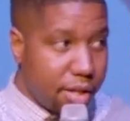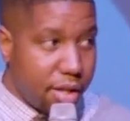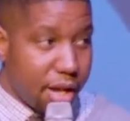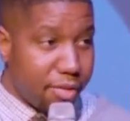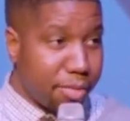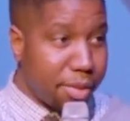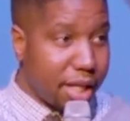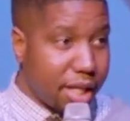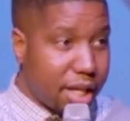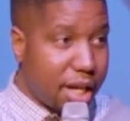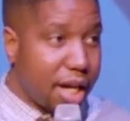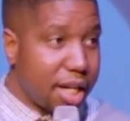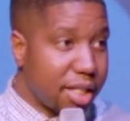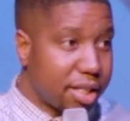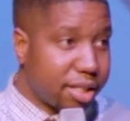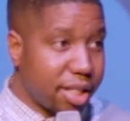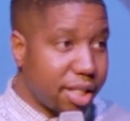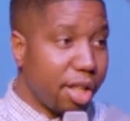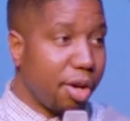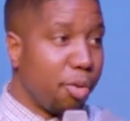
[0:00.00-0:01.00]
You ever been
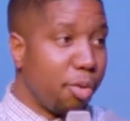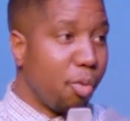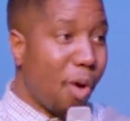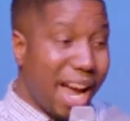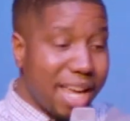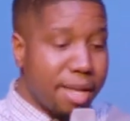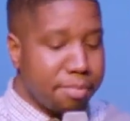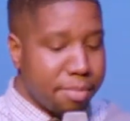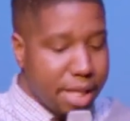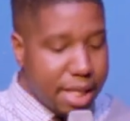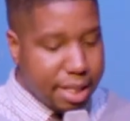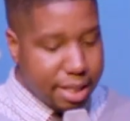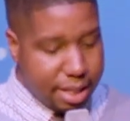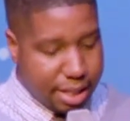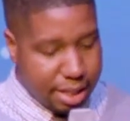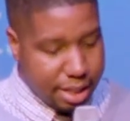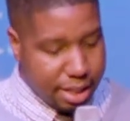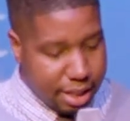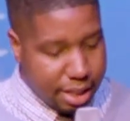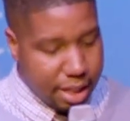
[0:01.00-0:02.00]
cut to the white
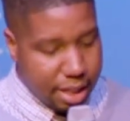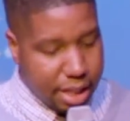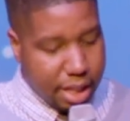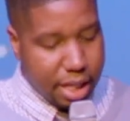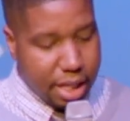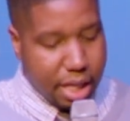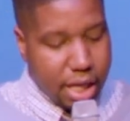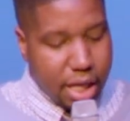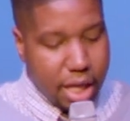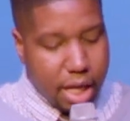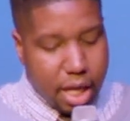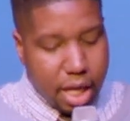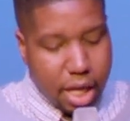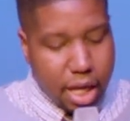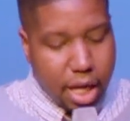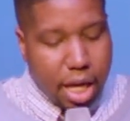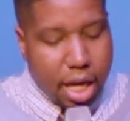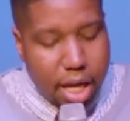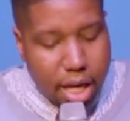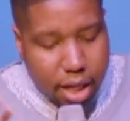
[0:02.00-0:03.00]
meat?
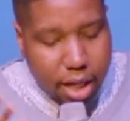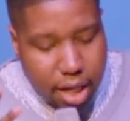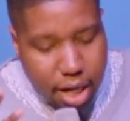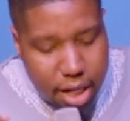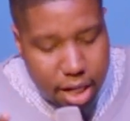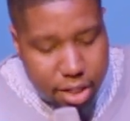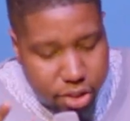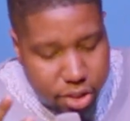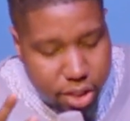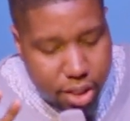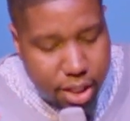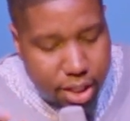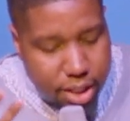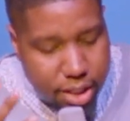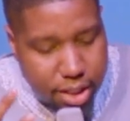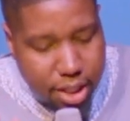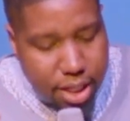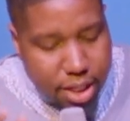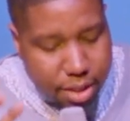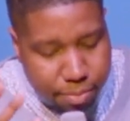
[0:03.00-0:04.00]
It, it cuts
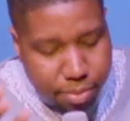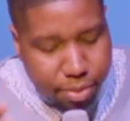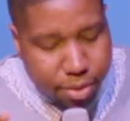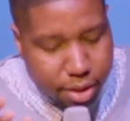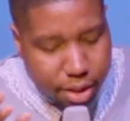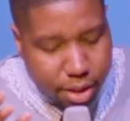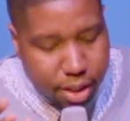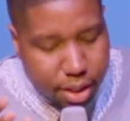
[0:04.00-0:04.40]
deep.